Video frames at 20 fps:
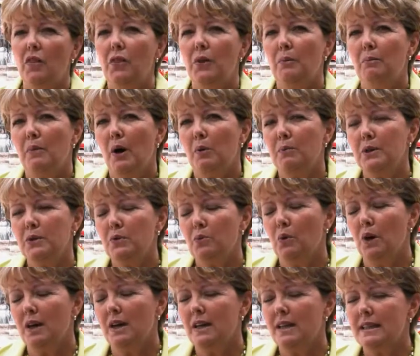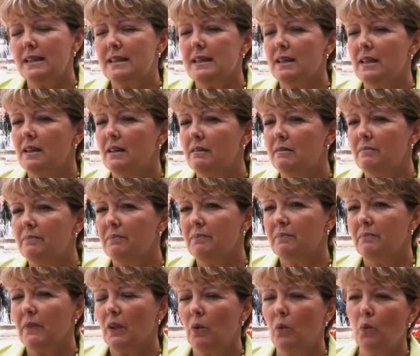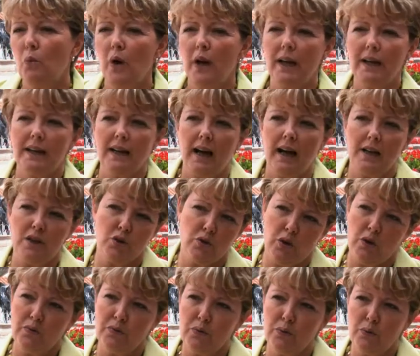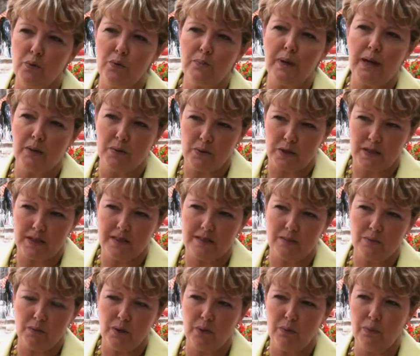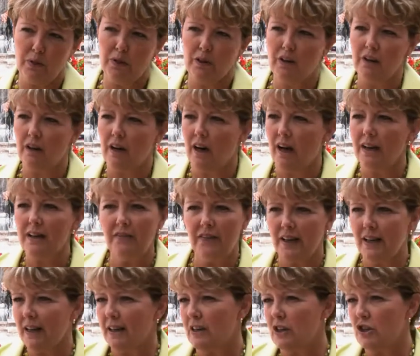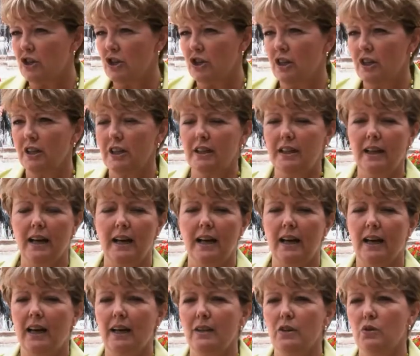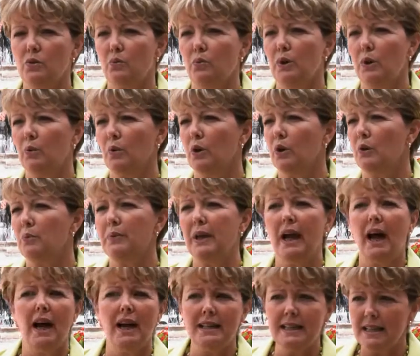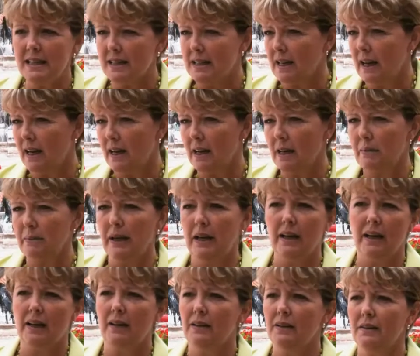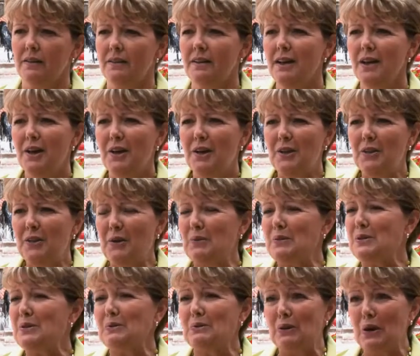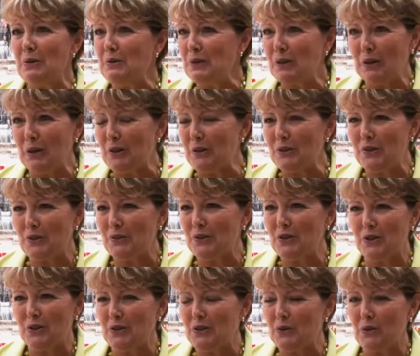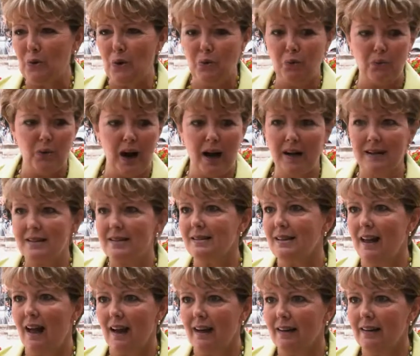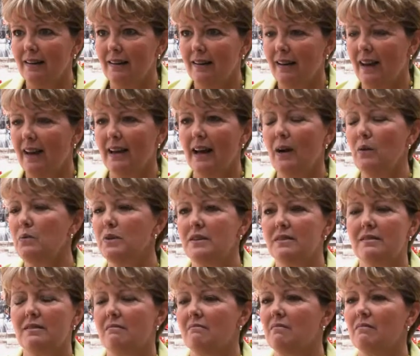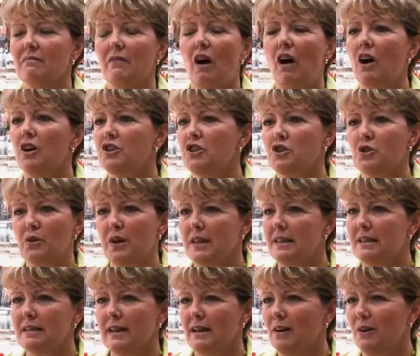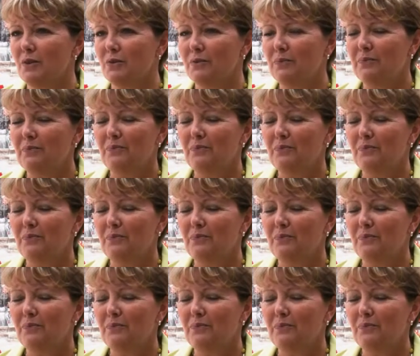The moment was when I drove through the mountains. We were on a vacation and we were behind in time, and there was a road closed due to a rock slide, and I was all stressed out.